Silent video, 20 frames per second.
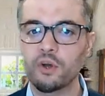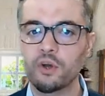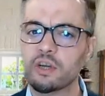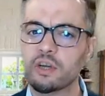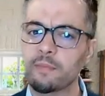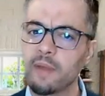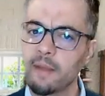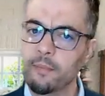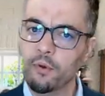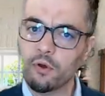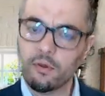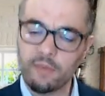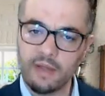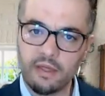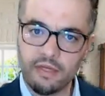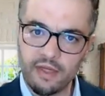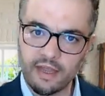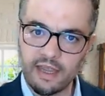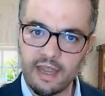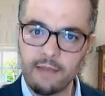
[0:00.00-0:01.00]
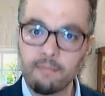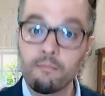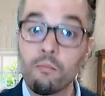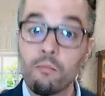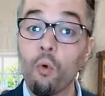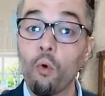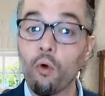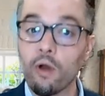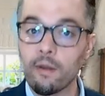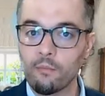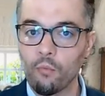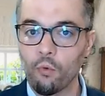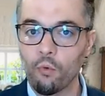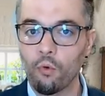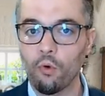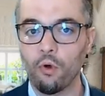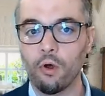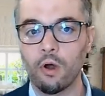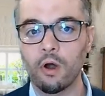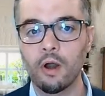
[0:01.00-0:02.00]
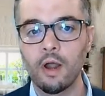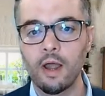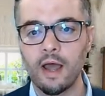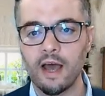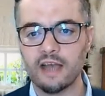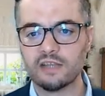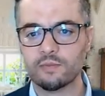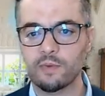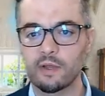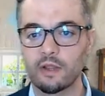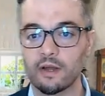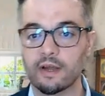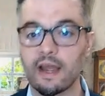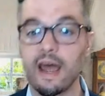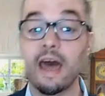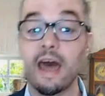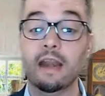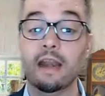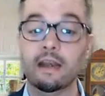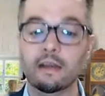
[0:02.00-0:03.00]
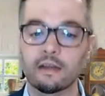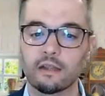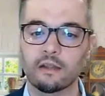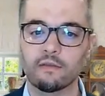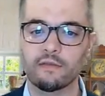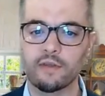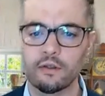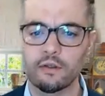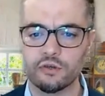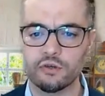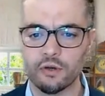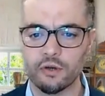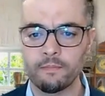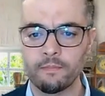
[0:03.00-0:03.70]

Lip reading: people to be thinking more and more as we look ahead into the future.